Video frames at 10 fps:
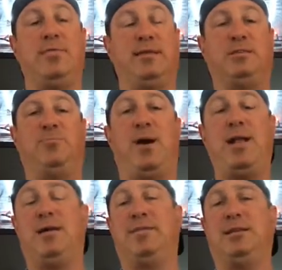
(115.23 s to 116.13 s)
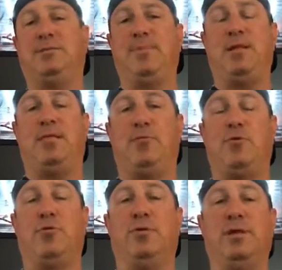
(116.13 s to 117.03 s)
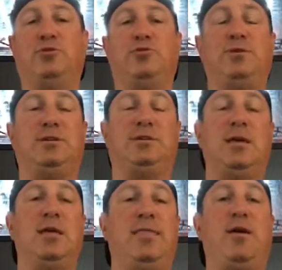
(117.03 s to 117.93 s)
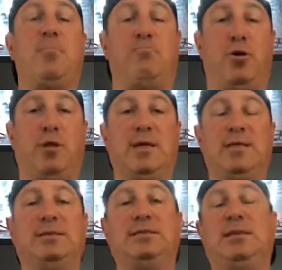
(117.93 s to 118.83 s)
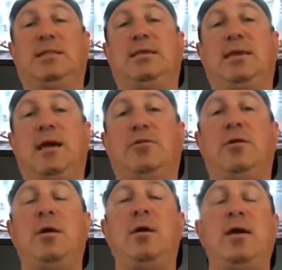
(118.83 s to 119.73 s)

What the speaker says: Despite how decimated they were with injuries, they are pulling this thing together.